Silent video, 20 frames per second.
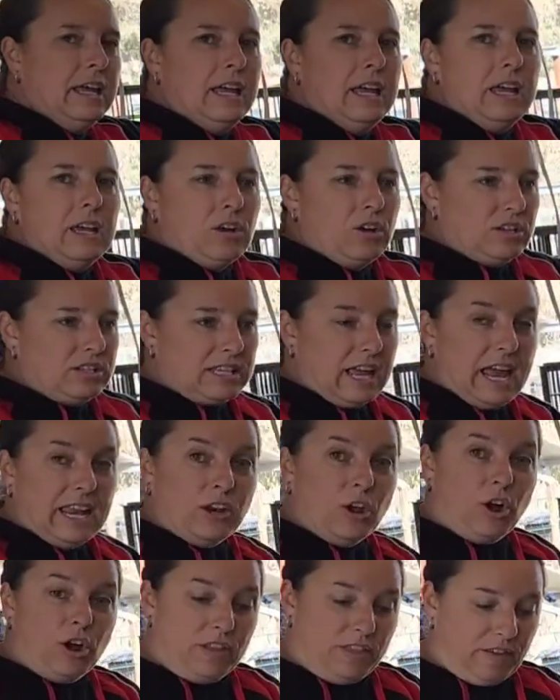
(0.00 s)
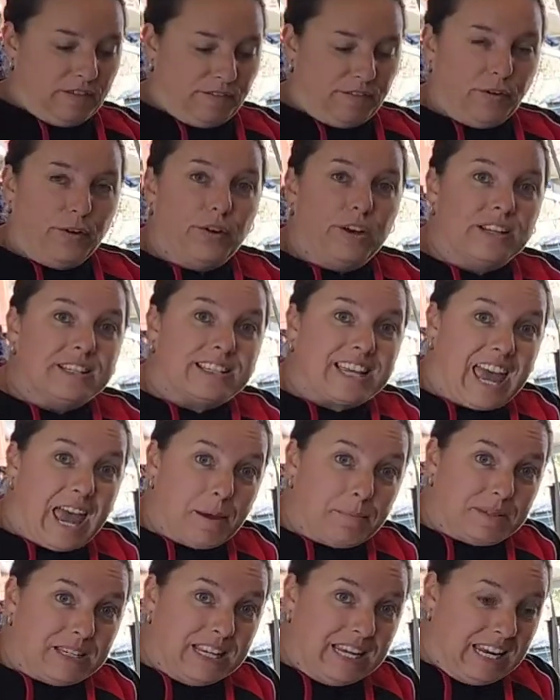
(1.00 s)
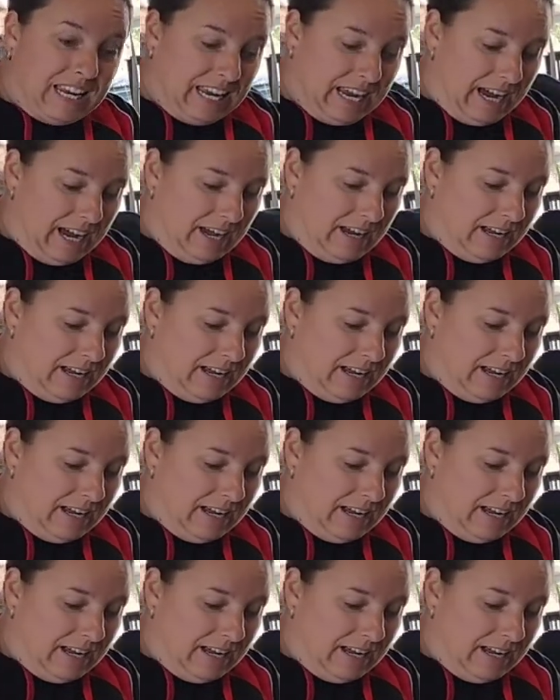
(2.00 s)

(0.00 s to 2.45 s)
because they know that food is kept in here.